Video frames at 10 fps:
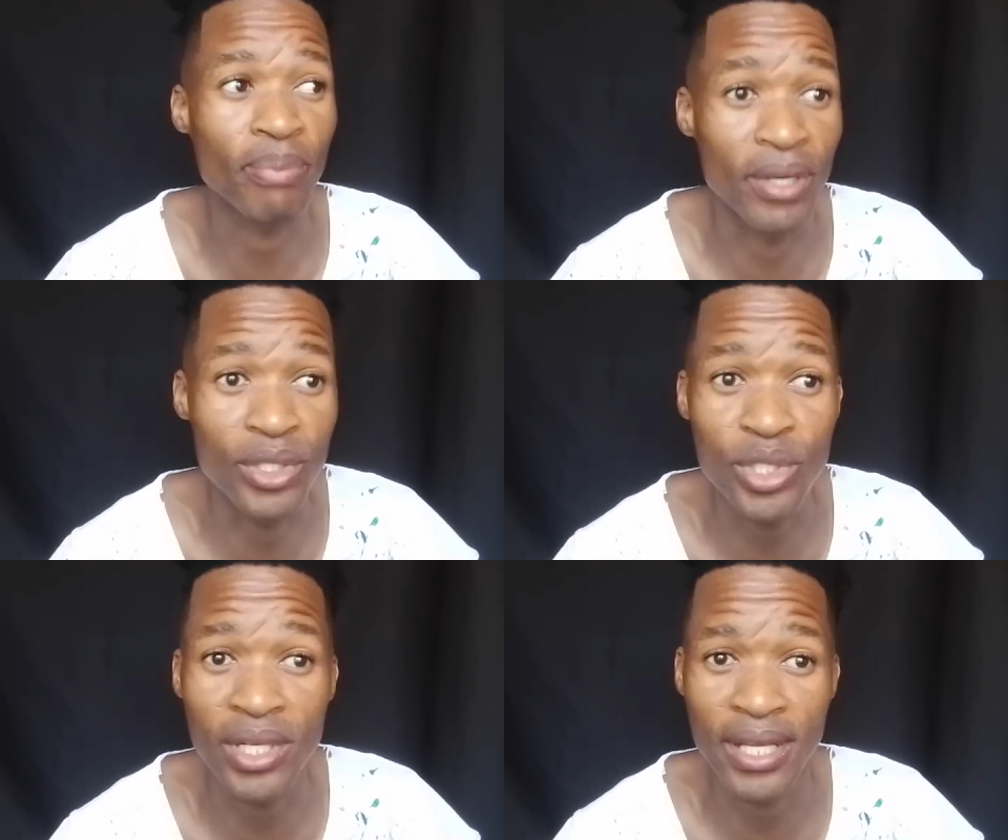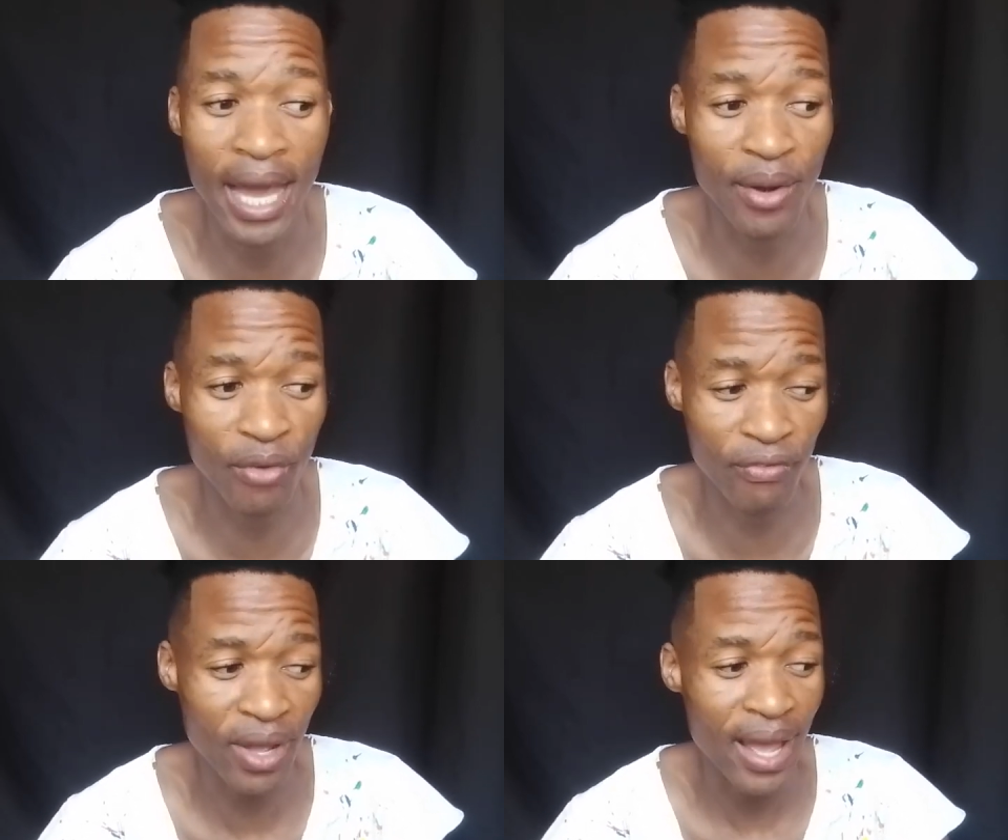Literally, out
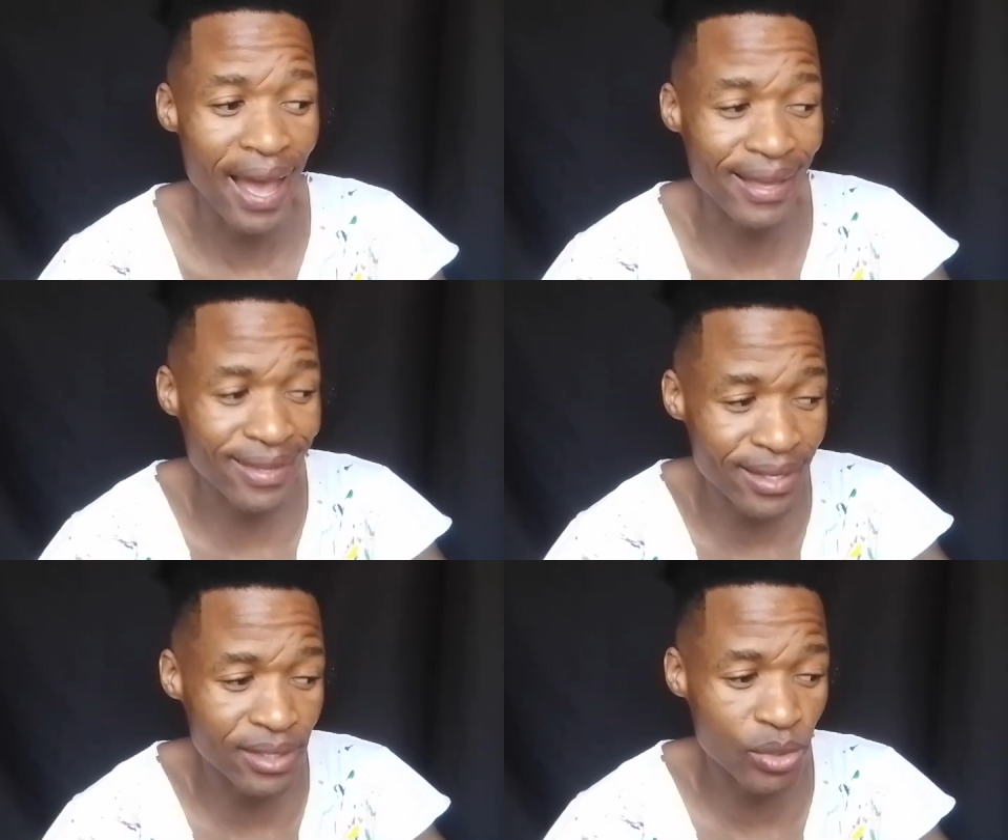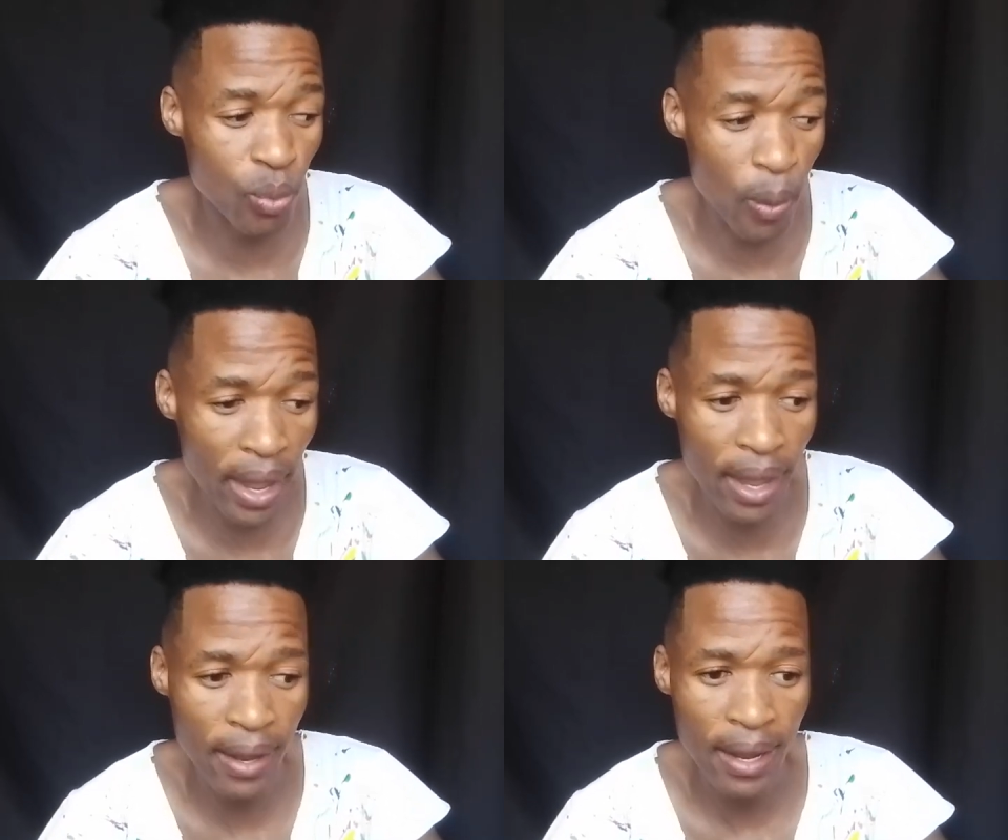of a kids
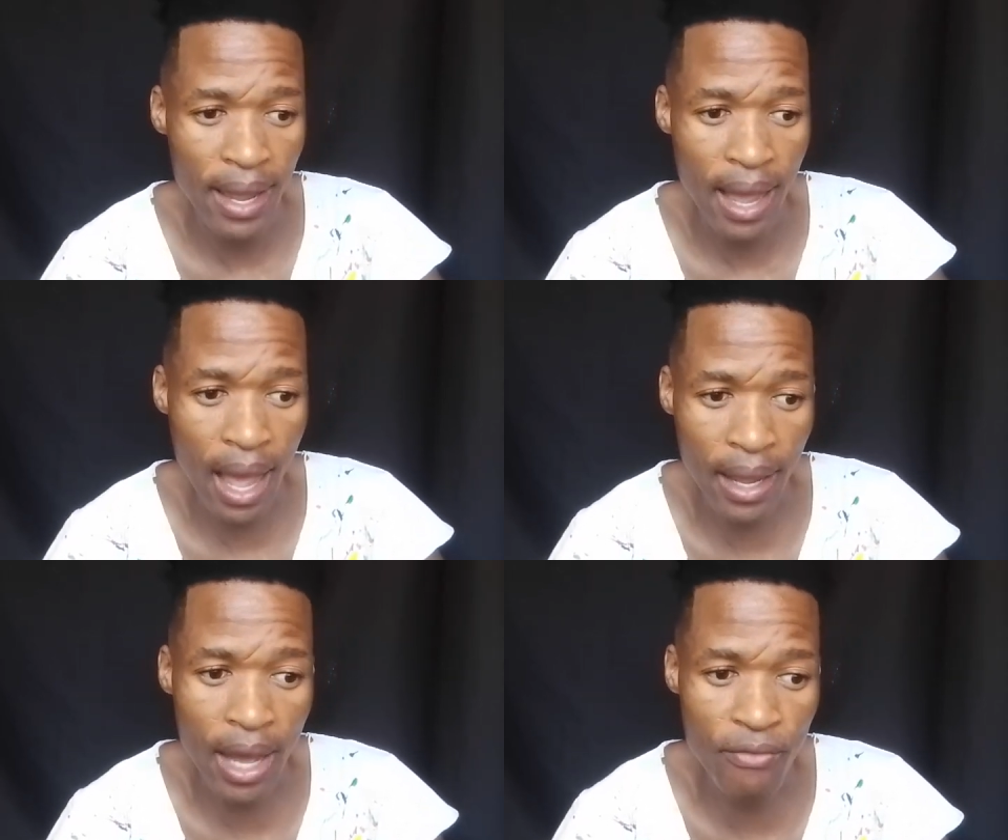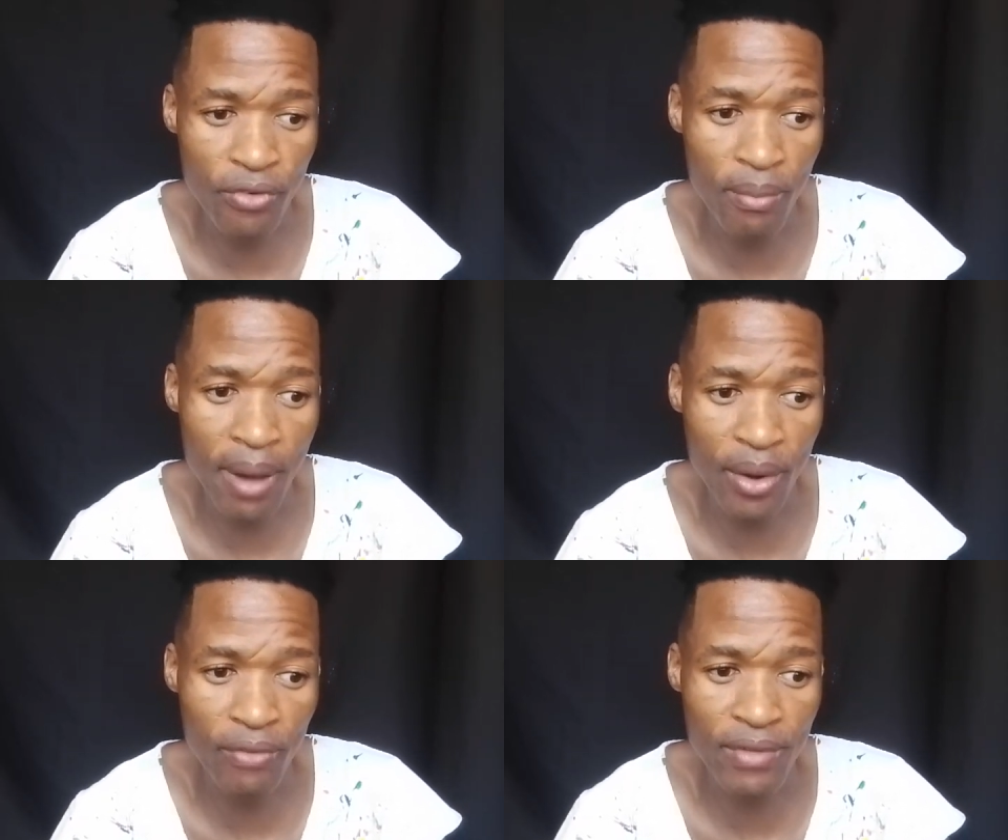where I come from,
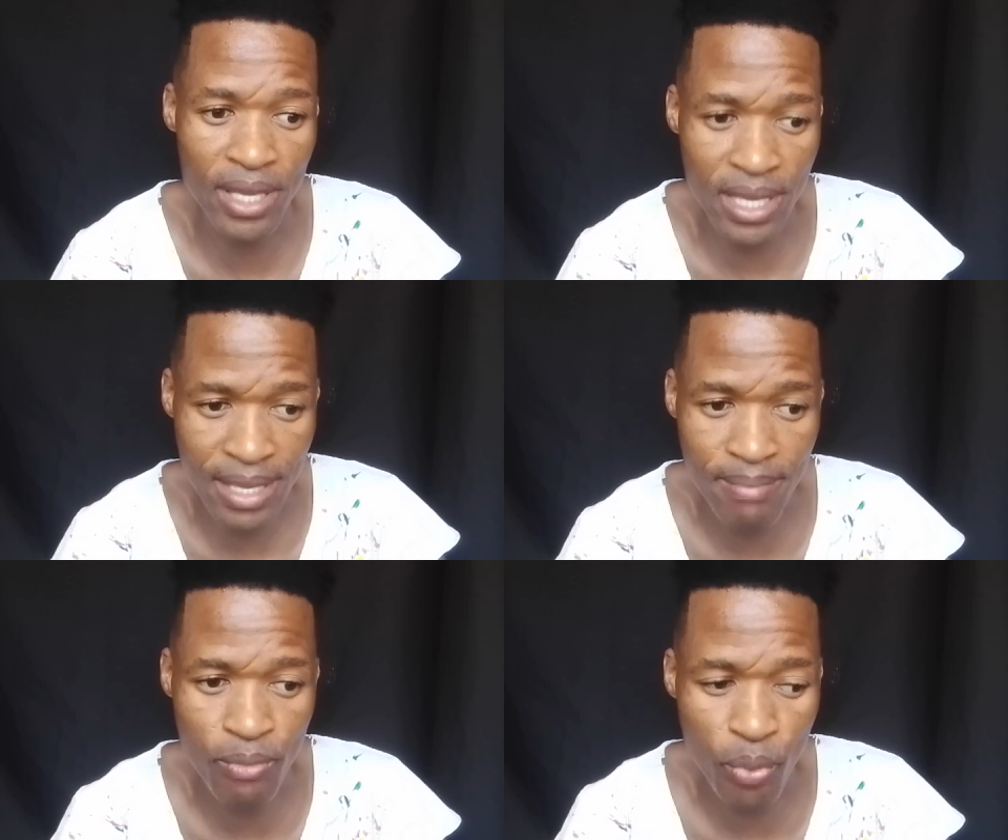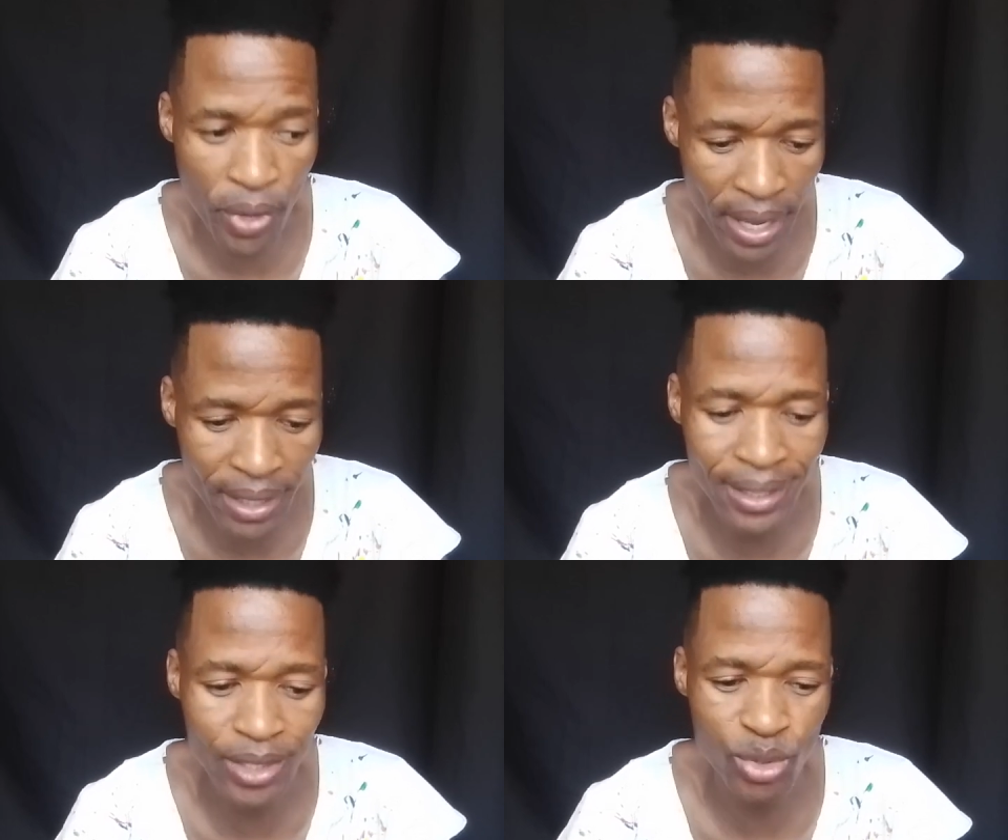out of in
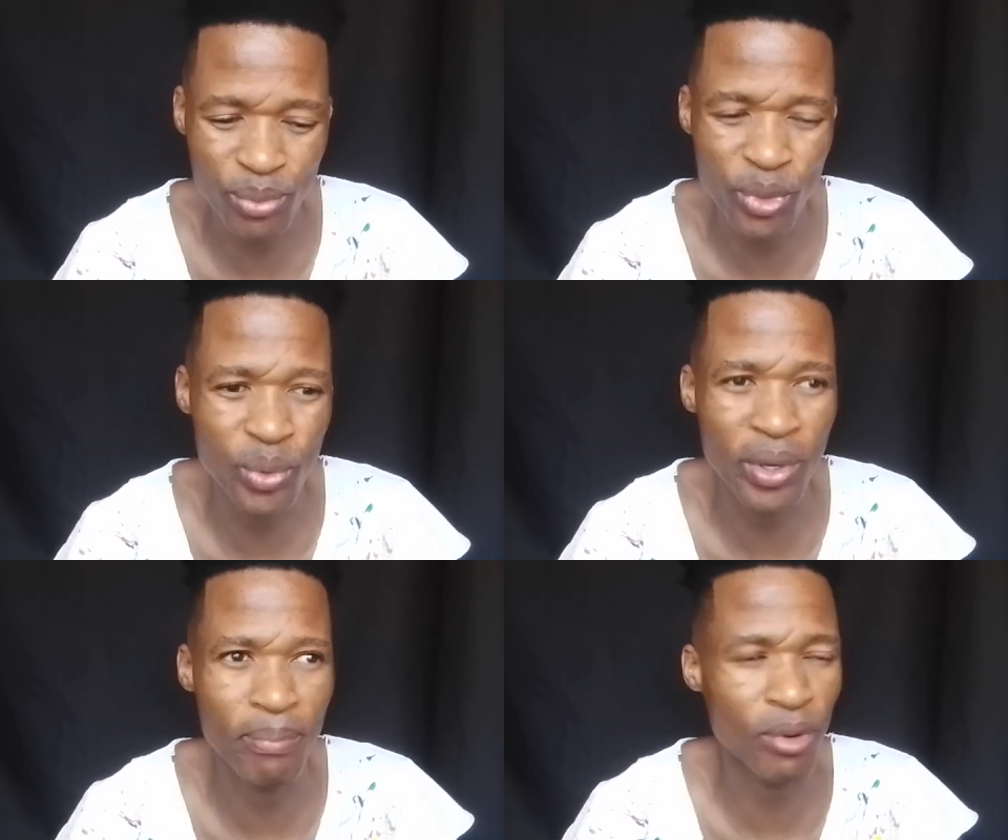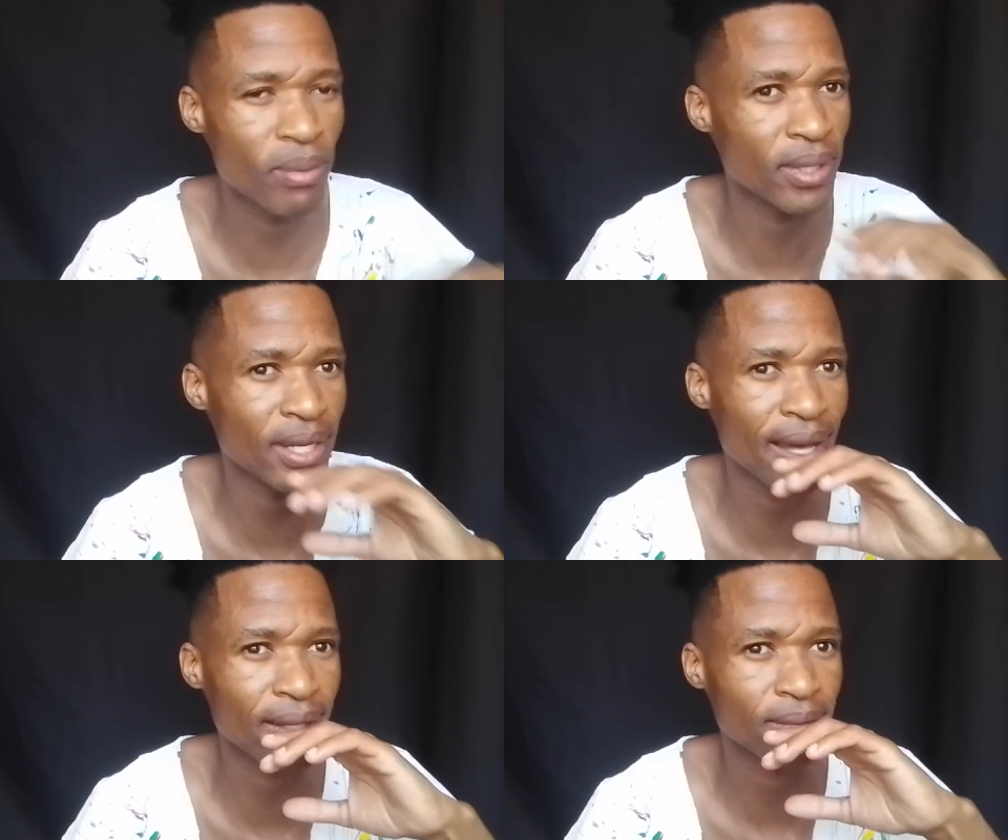a classroom, we were
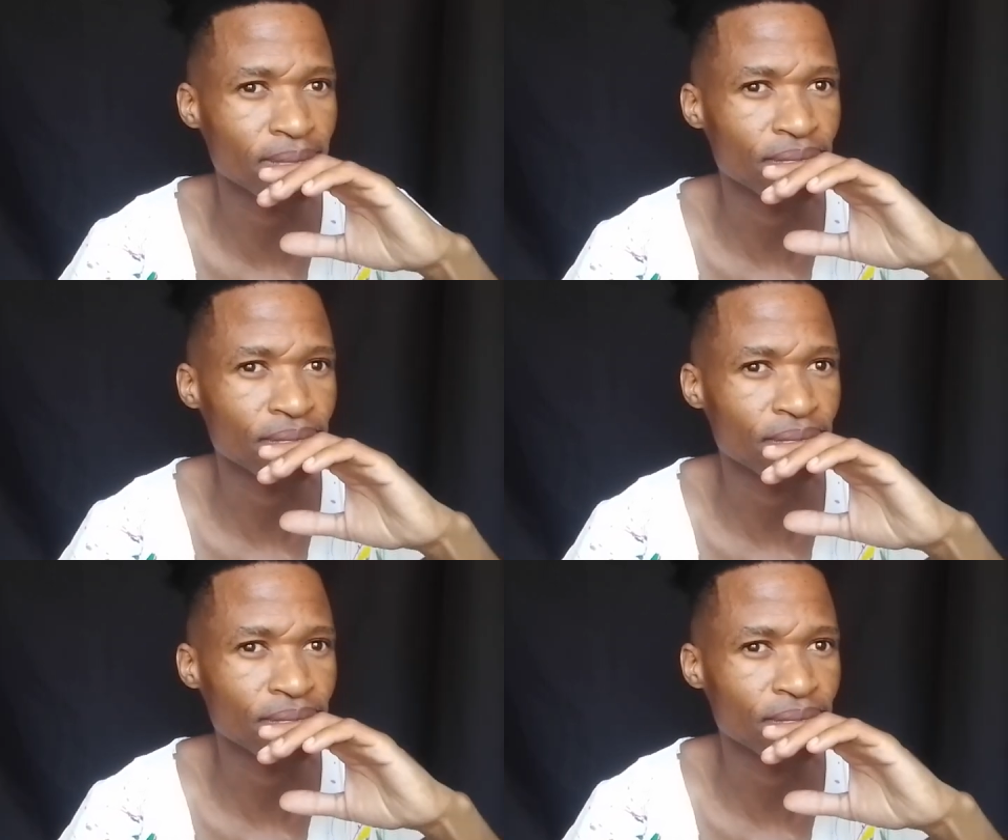probably like